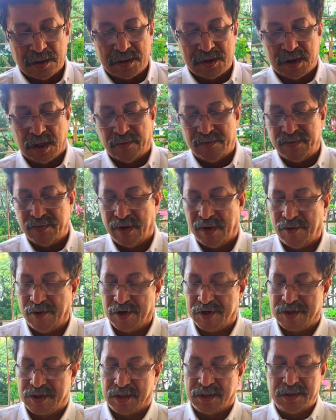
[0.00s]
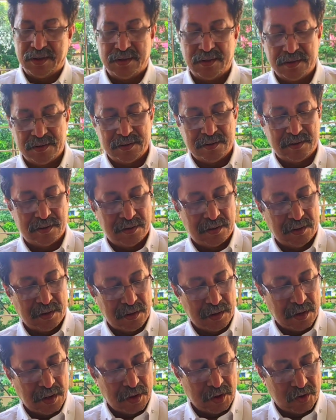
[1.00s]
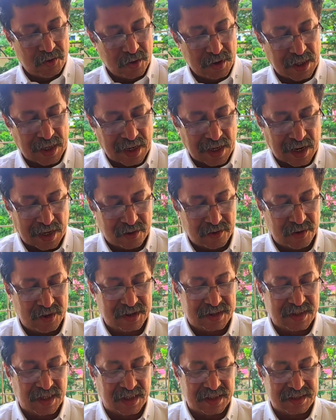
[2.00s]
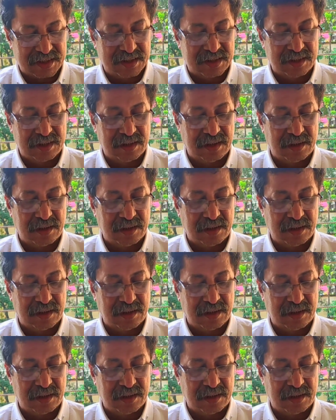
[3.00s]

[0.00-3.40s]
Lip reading: job evaluation. Today I'd like to discuss